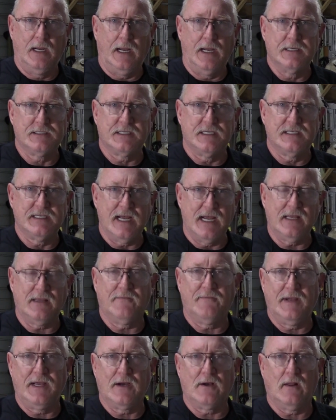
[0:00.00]
is to take
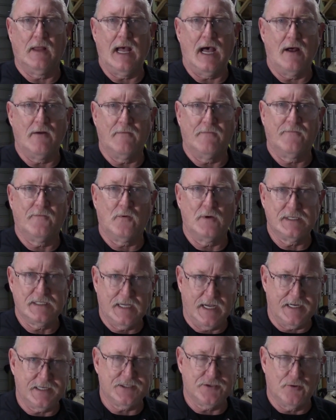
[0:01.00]
the vehicle out for a
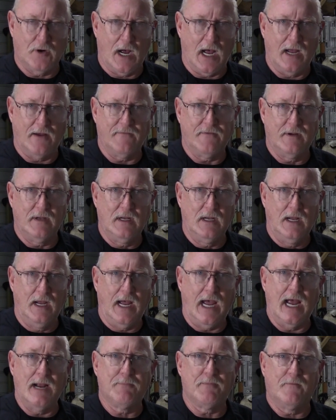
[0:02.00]
test drive
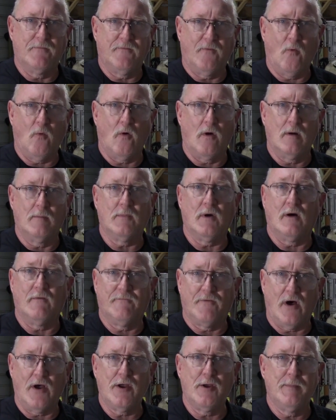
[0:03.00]
and perform a
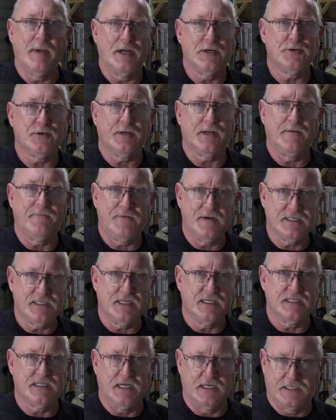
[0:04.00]
volumetric
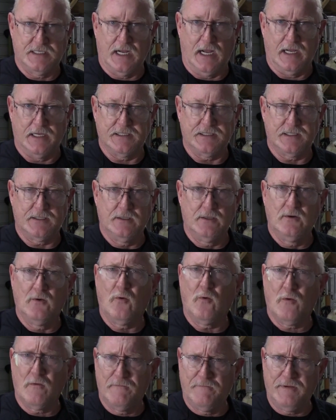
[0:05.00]
efficiency test,
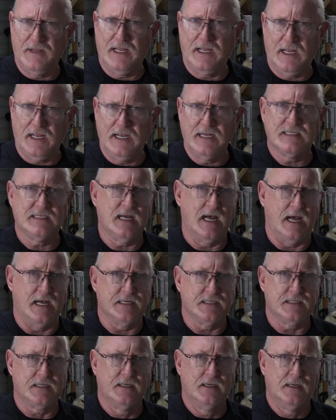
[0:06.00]
or V E
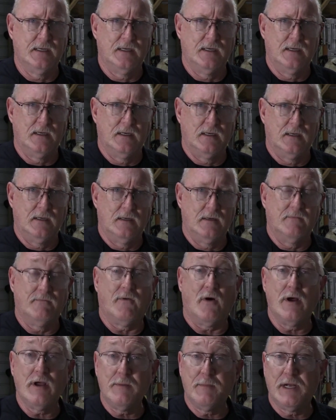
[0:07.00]
test.
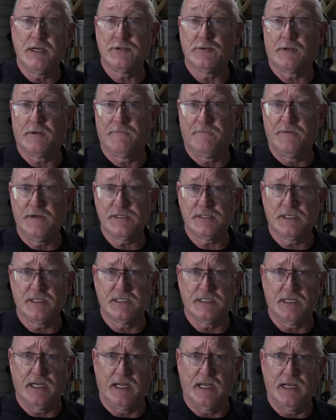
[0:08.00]
Volumetric
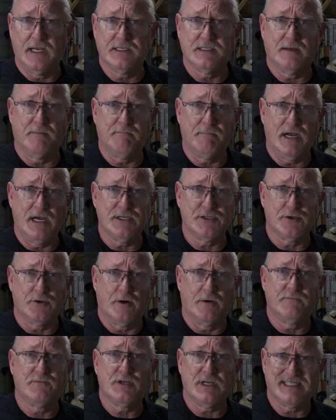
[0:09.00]
efficiency is a
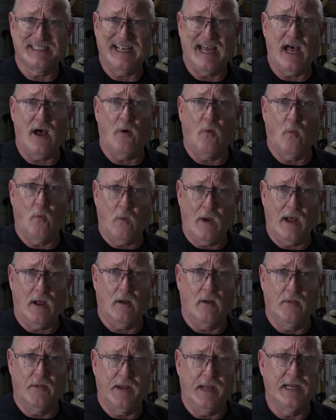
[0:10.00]
measure of just how
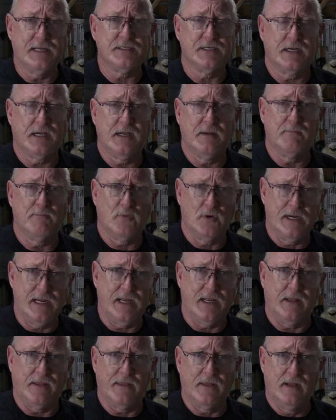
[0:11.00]
well the engine can
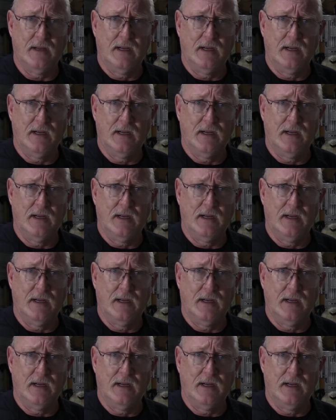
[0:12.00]
breathe,